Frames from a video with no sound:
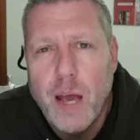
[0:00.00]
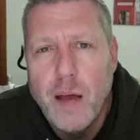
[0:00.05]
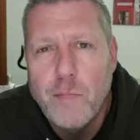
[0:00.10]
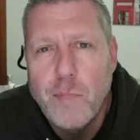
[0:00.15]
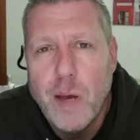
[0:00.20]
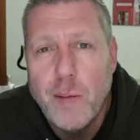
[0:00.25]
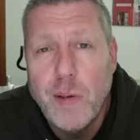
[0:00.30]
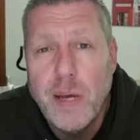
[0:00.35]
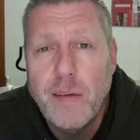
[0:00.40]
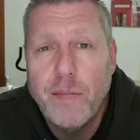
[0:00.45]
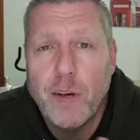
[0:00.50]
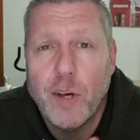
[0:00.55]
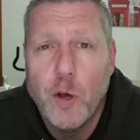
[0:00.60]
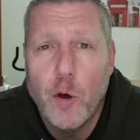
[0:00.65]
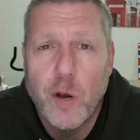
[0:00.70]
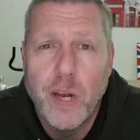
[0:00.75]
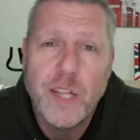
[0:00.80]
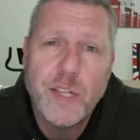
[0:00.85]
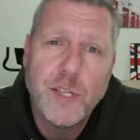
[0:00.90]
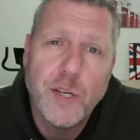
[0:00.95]
maybe even
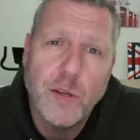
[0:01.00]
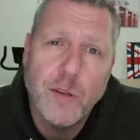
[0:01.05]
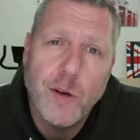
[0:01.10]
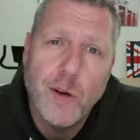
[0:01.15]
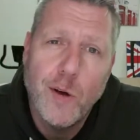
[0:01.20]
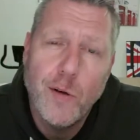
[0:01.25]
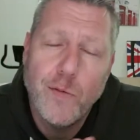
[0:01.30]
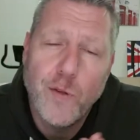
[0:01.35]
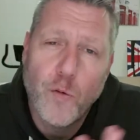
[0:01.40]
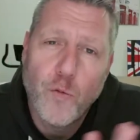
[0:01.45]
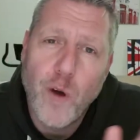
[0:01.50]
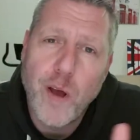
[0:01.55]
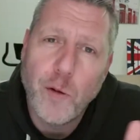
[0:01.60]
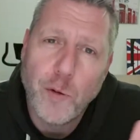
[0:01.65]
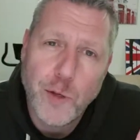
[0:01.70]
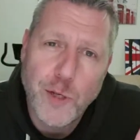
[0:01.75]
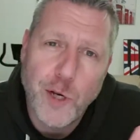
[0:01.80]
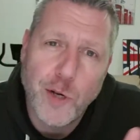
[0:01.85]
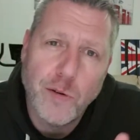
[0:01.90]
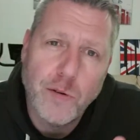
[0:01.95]
gone into the
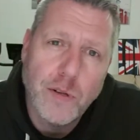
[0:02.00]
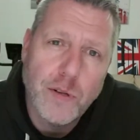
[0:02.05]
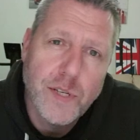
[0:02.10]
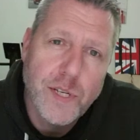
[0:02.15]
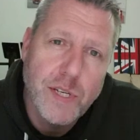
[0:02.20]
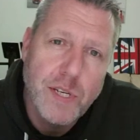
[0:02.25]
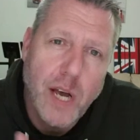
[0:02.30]
rail tunnels,